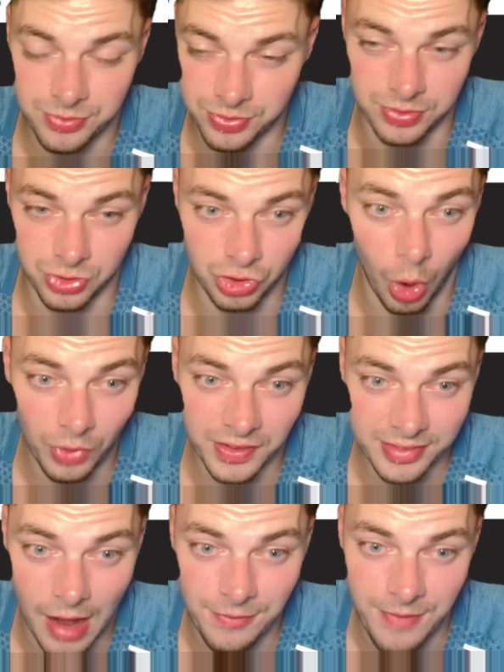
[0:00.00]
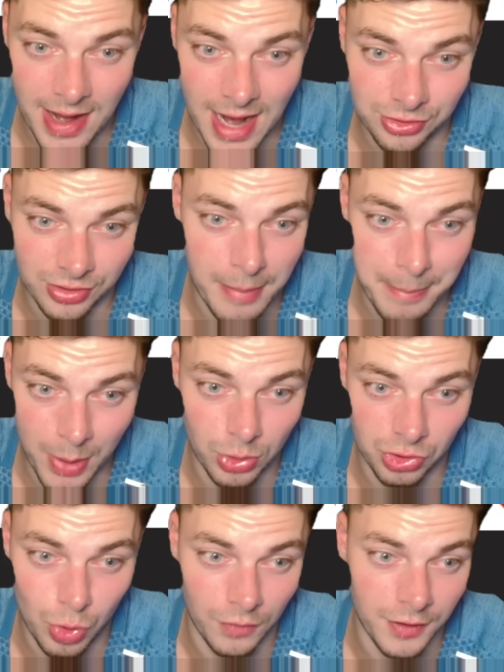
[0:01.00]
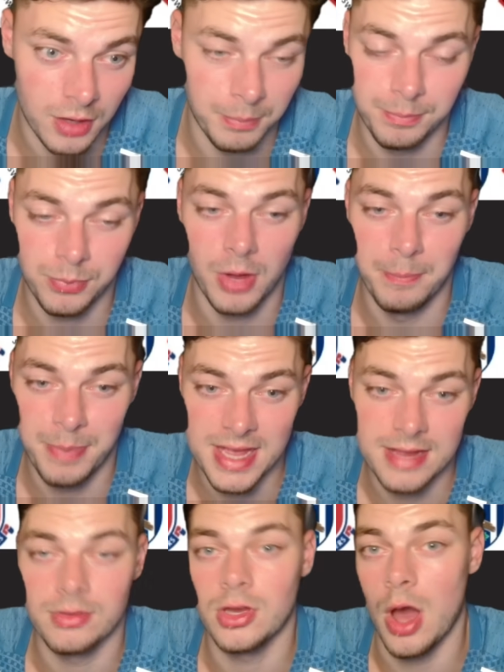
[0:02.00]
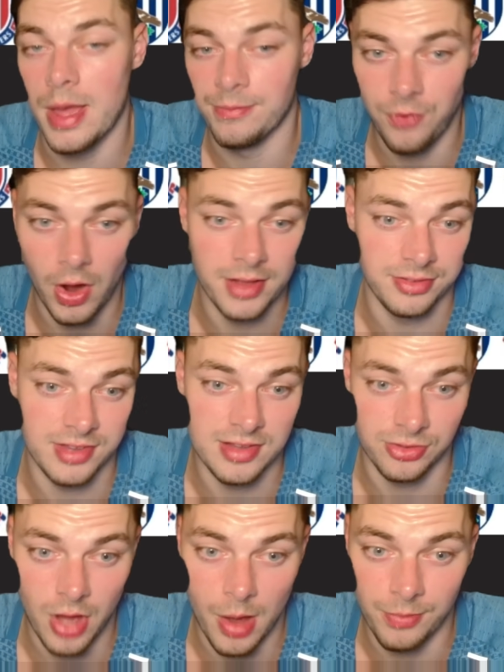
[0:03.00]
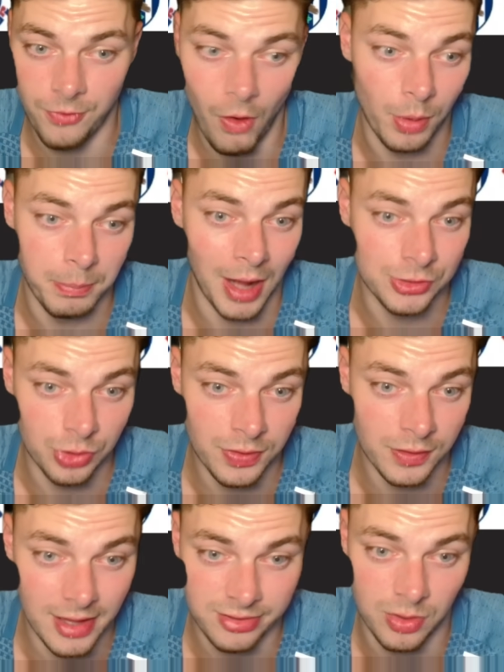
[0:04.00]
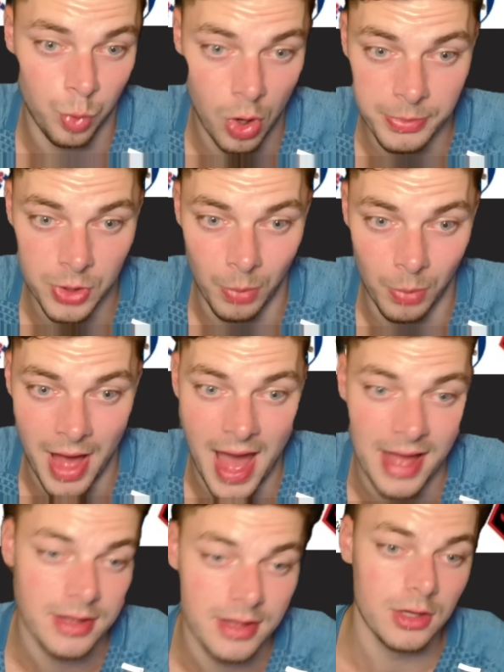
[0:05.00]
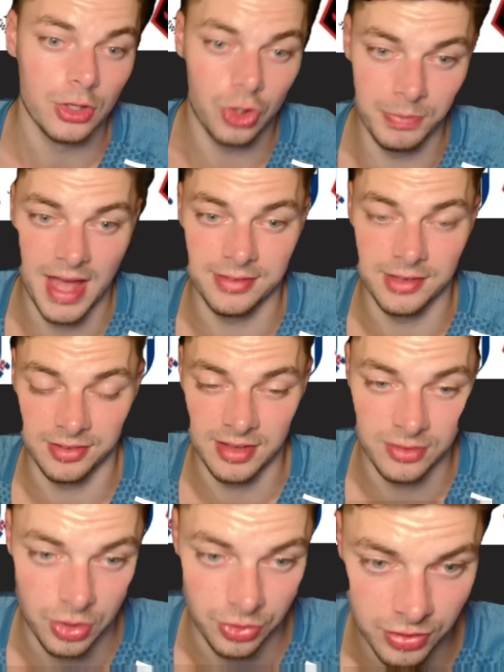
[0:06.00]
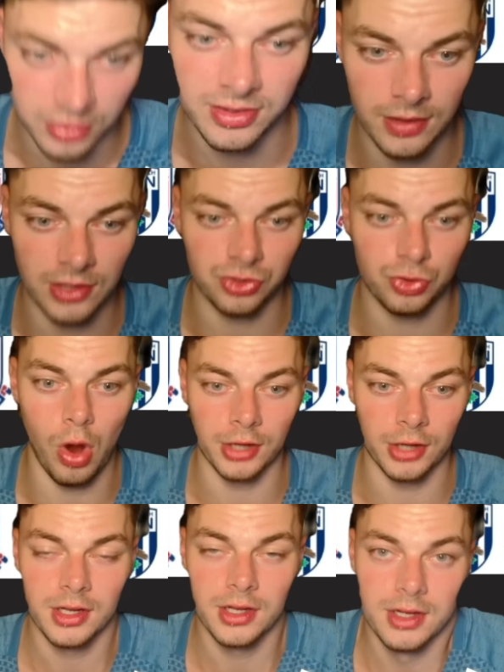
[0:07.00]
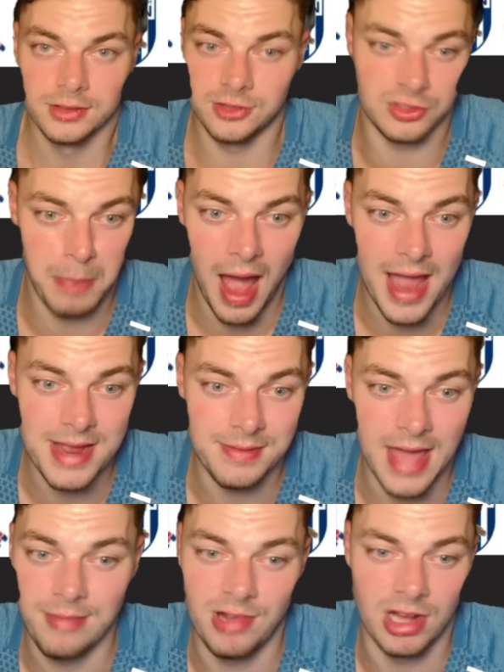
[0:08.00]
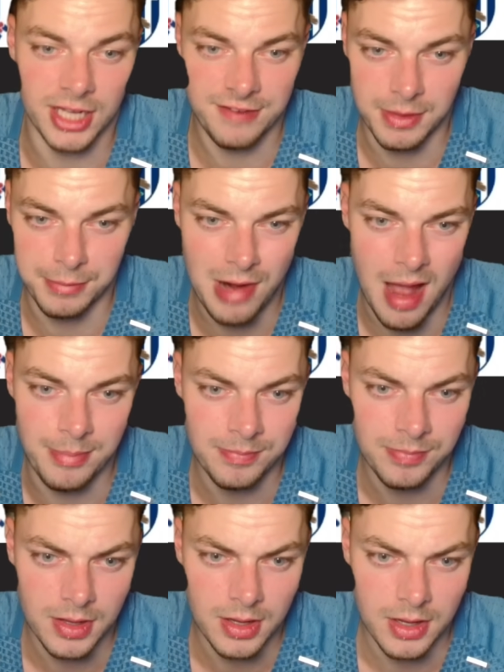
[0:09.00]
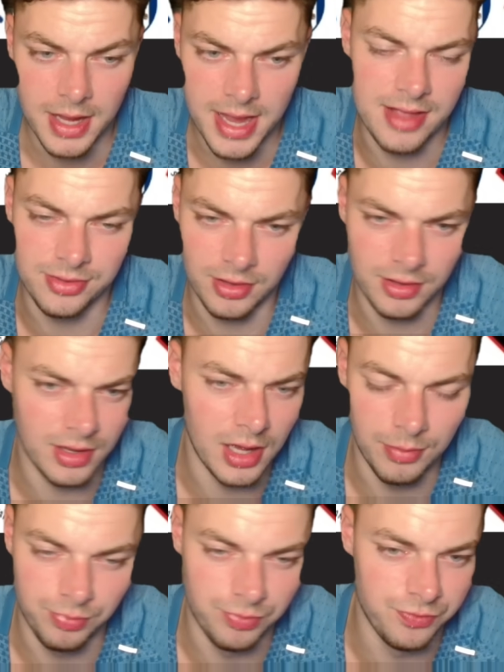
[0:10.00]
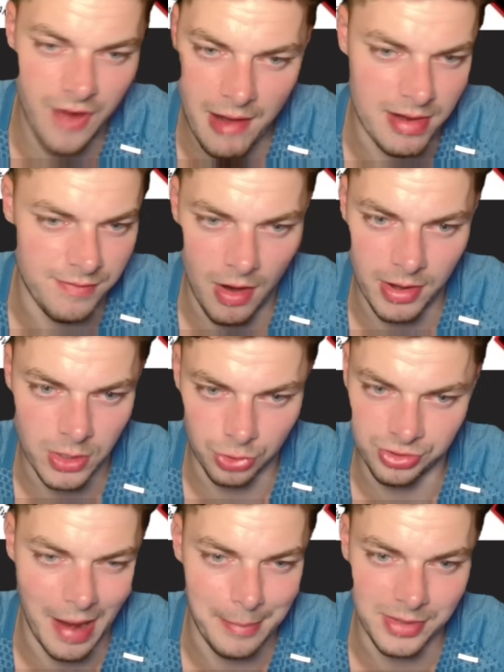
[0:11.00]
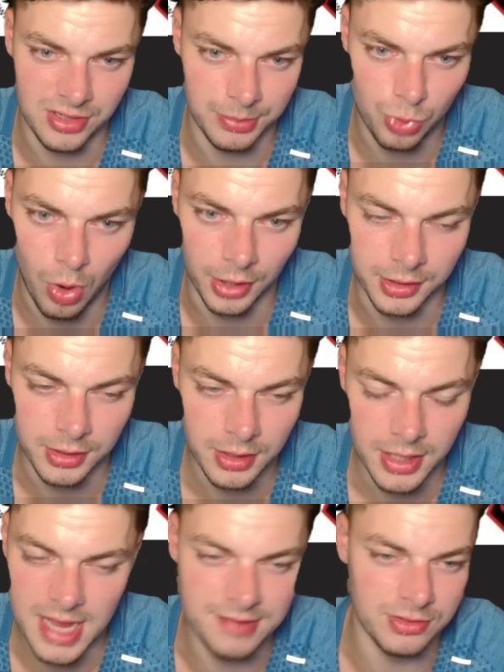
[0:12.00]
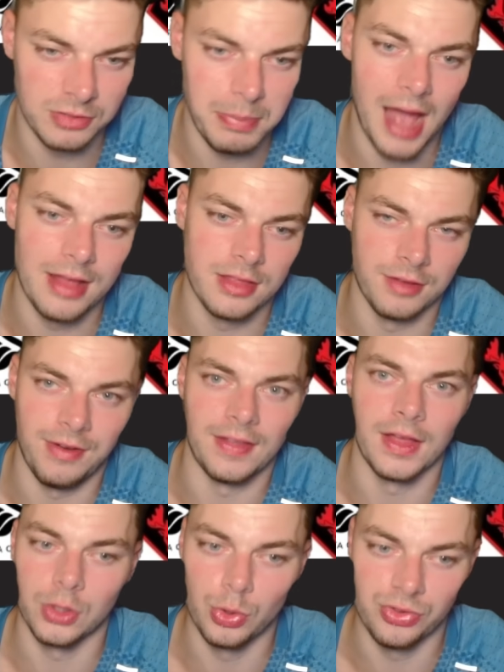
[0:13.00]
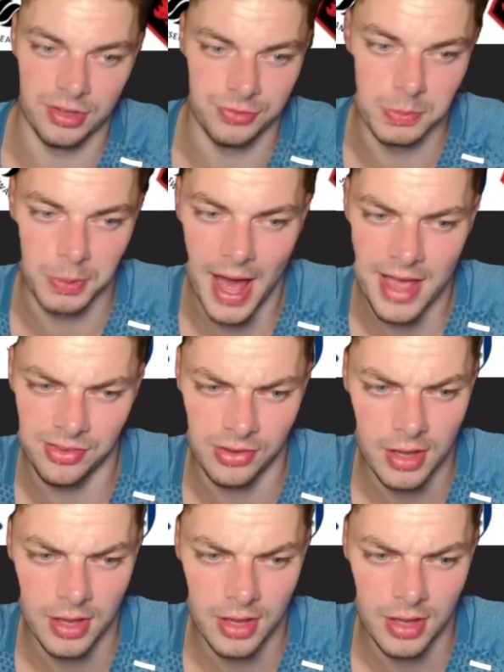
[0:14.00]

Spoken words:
sort things out financially and build a squad that can compete in seasons going forward. But I do think Leicester will be up there come the end of the season because the squad, despite getting relegated from the Prem, is a very, very good Championship squad, even despite the fact that they're losing a few players